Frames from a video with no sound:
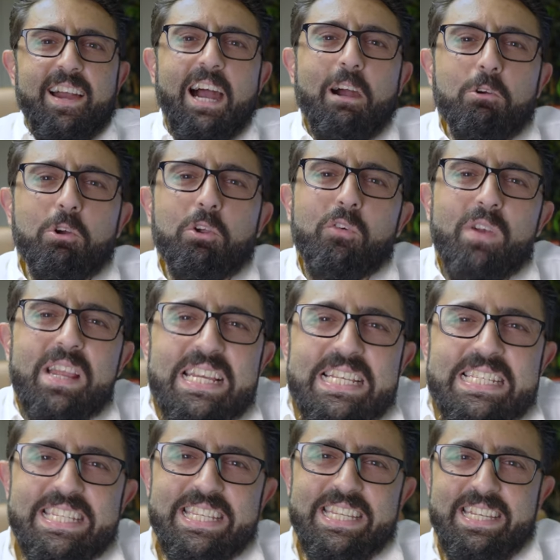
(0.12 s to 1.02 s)
How
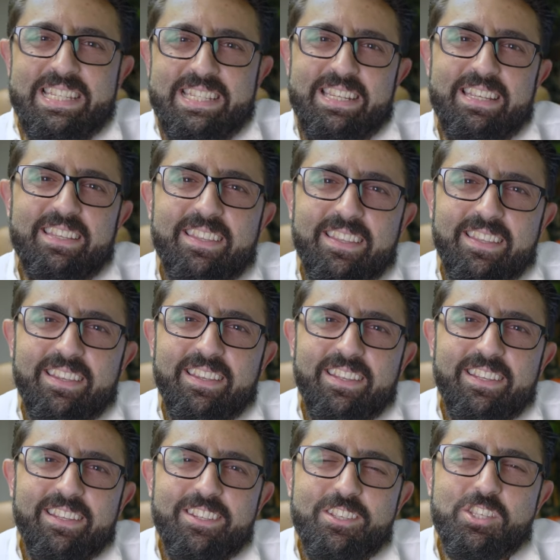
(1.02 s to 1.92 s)
crazy is it?
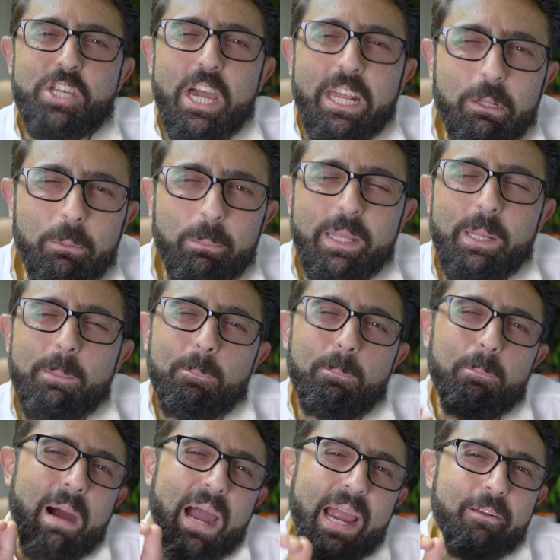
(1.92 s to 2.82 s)
Gentlemen,
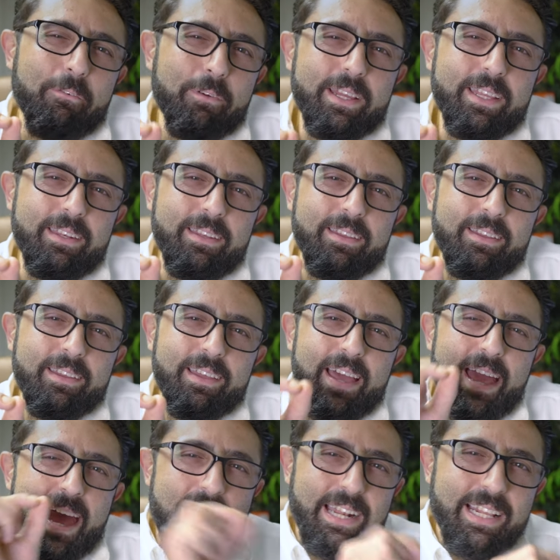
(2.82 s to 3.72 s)
Myron
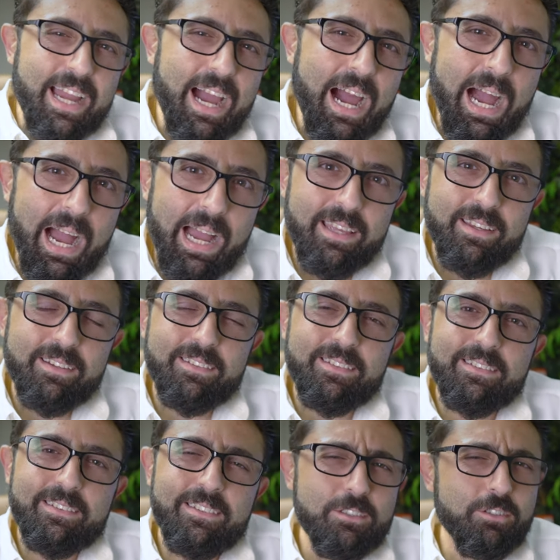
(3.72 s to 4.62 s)
and
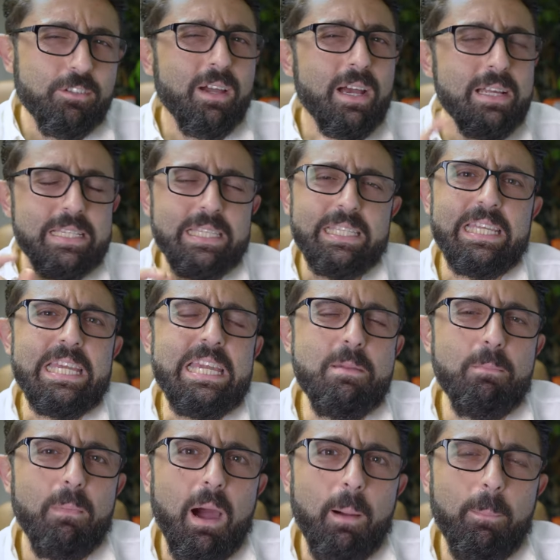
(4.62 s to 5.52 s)
Kyle, did you guys
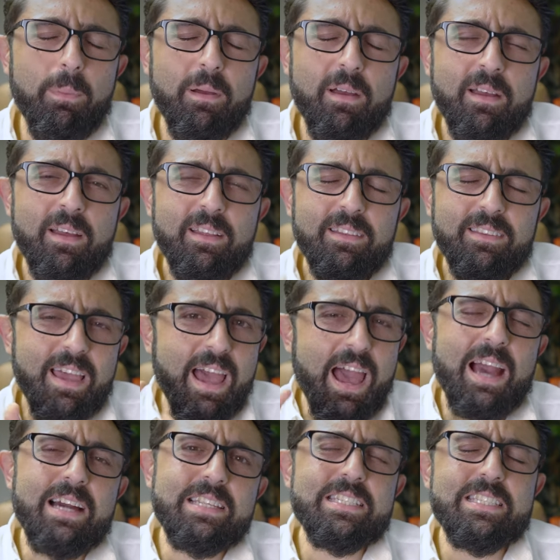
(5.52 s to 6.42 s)
team up to
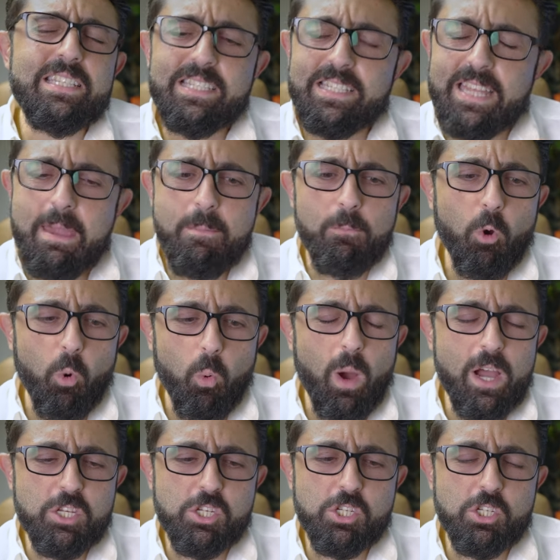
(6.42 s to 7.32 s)
ask the same
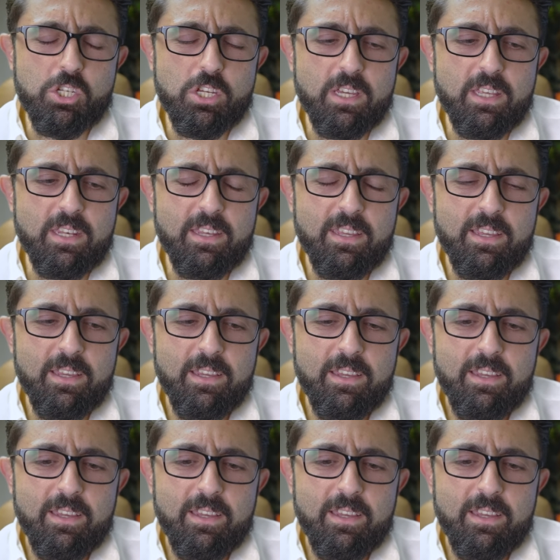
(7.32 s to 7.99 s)
question